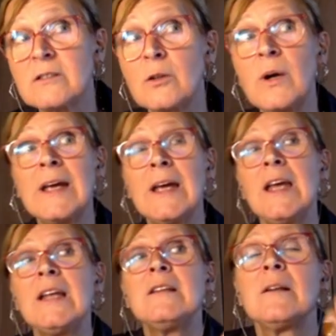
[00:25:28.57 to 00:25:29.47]
So
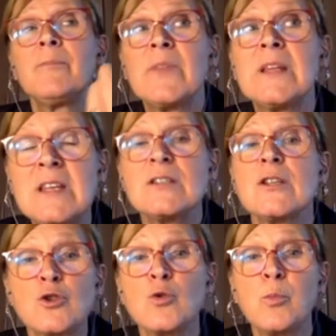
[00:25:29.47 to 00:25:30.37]
in this
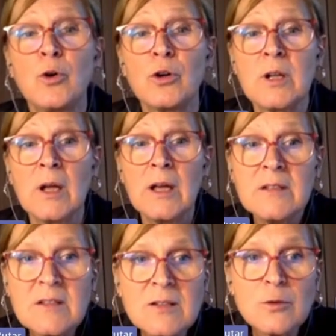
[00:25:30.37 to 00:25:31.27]
support,
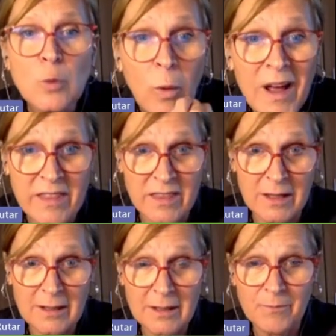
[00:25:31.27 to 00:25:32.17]
this is one
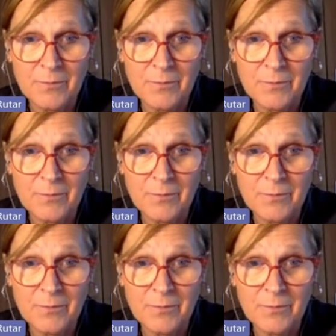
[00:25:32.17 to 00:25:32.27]
thing.